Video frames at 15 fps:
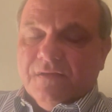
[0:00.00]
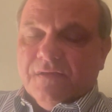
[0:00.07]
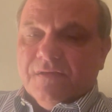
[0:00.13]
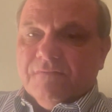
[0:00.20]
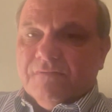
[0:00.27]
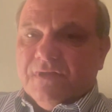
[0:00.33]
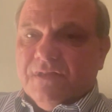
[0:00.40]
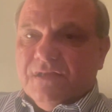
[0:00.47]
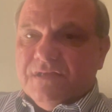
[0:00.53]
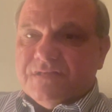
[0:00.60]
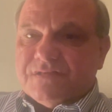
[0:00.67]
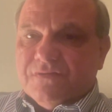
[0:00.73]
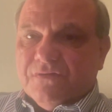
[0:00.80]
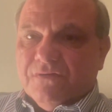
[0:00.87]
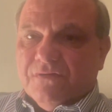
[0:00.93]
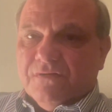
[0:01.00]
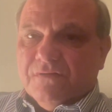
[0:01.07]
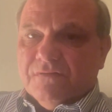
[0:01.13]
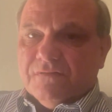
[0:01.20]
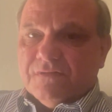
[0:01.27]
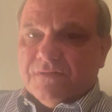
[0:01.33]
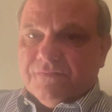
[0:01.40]
when they
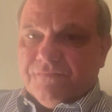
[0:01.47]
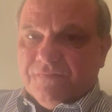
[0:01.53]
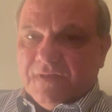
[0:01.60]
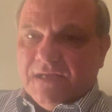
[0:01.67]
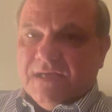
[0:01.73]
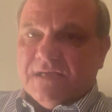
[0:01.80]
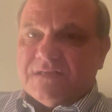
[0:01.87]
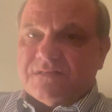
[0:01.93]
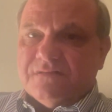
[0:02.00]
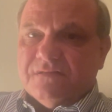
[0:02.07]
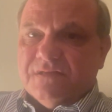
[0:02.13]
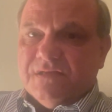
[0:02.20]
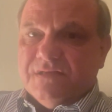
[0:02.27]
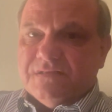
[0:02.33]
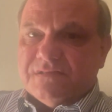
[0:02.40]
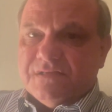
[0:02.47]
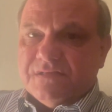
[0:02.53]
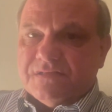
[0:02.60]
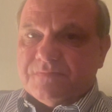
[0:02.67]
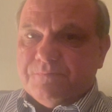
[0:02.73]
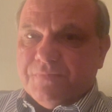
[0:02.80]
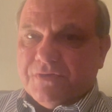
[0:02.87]
saw the flags and these
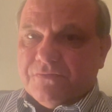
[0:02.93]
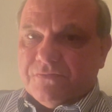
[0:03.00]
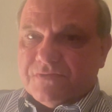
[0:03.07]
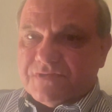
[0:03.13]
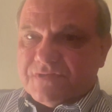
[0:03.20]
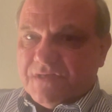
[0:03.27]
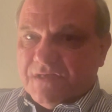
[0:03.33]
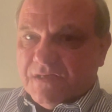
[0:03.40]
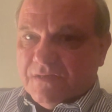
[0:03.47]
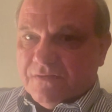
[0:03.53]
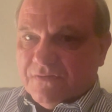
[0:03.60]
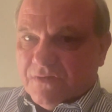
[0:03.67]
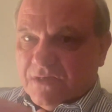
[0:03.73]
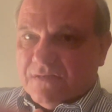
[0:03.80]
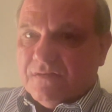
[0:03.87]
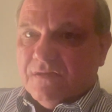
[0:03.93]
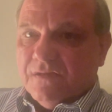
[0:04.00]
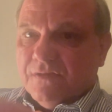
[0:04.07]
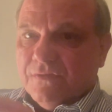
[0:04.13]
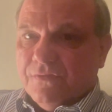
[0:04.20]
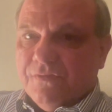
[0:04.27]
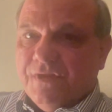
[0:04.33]
things because they are not
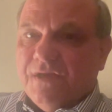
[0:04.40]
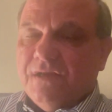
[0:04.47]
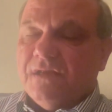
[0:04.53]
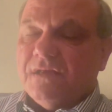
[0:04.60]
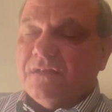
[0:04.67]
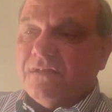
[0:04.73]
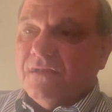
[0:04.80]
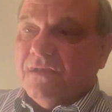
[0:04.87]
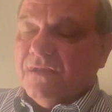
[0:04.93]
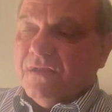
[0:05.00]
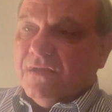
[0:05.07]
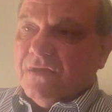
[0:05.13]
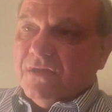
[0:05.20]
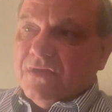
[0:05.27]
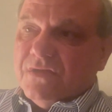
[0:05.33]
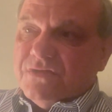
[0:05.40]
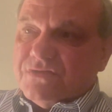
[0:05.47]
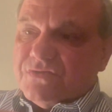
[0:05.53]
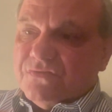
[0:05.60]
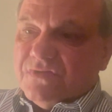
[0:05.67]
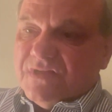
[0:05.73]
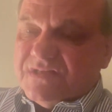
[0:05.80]
there yet.
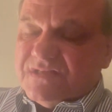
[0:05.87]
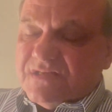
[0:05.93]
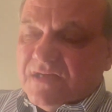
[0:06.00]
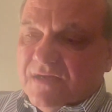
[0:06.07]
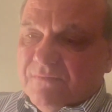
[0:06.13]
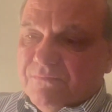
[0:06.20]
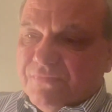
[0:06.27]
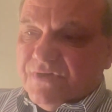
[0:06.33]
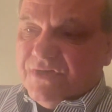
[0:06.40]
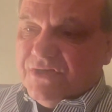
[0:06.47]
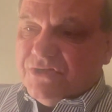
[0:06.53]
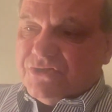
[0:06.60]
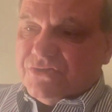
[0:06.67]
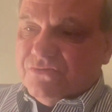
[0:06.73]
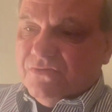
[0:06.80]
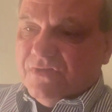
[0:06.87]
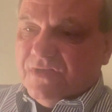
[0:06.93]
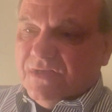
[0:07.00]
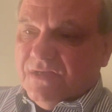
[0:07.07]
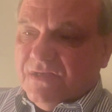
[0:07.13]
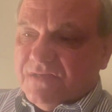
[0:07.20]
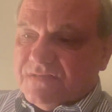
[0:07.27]
So this, I'm pretty sure
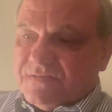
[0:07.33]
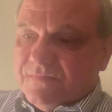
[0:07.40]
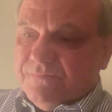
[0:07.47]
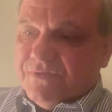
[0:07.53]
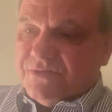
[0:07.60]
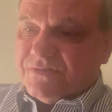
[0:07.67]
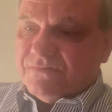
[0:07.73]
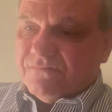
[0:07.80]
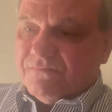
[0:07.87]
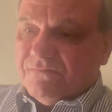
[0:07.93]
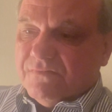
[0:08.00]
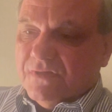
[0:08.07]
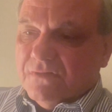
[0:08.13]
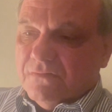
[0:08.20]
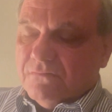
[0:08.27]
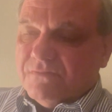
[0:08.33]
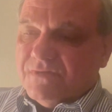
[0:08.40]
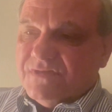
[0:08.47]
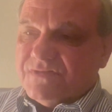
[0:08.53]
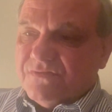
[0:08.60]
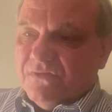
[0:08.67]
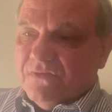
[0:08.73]
that exhibition will
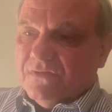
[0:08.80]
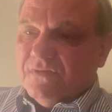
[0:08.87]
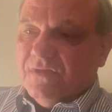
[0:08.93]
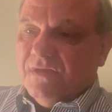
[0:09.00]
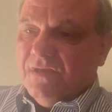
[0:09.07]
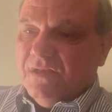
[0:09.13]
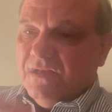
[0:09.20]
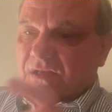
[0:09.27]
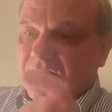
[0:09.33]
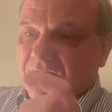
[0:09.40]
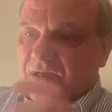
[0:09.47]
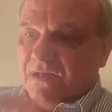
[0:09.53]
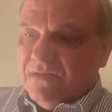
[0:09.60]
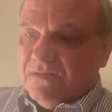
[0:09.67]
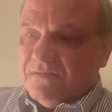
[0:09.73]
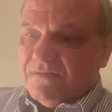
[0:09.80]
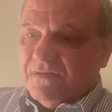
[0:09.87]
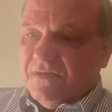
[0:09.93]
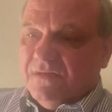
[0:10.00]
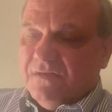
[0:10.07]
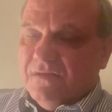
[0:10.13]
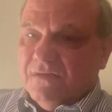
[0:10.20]
result in a
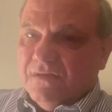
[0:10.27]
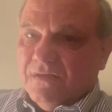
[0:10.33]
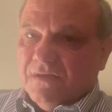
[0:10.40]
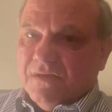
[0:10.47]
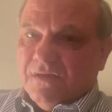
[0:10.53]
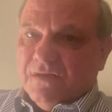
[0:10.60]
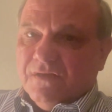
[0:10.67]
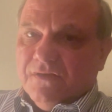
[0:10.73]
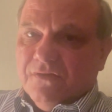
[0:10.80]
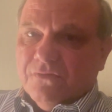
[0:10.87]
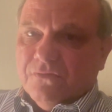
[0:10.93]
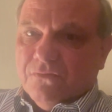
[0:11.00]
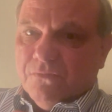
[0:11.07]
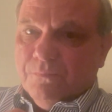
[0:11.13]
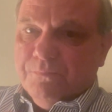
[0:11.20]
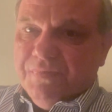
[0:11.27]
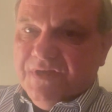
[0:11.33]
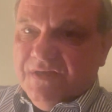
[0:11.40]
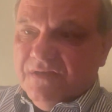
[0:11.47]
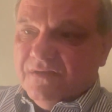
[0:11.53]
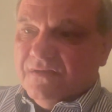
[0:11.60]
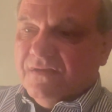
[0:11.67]

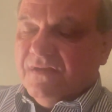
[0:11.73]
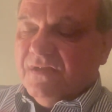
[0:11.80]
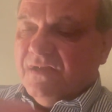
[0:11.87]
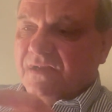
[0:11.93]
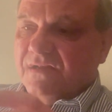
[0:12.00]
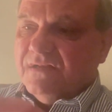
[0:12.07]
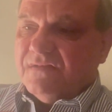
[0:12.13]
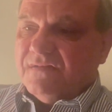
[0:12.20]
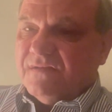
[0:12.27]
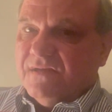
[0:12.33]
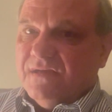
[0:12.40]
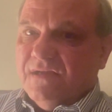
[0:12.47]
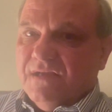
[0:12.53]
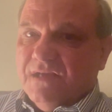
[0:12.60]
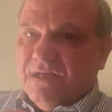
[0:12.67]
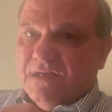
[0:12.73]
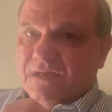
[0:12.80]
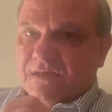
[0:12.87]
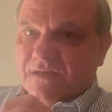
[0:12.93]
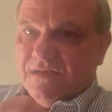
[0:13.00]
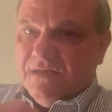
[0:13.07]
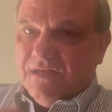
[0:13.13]
anti-European,
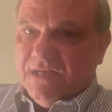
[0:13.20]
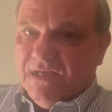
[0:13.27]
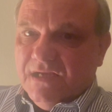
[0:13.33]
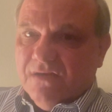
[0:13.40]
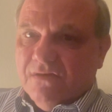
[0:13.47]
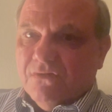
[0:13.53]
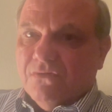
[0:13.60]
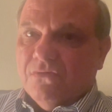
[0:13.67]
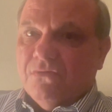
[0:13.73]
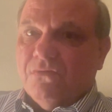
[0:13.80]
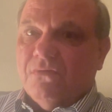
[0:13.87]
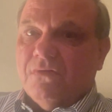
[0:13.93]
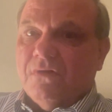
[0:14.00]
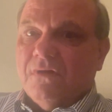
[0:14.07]
anti-NATO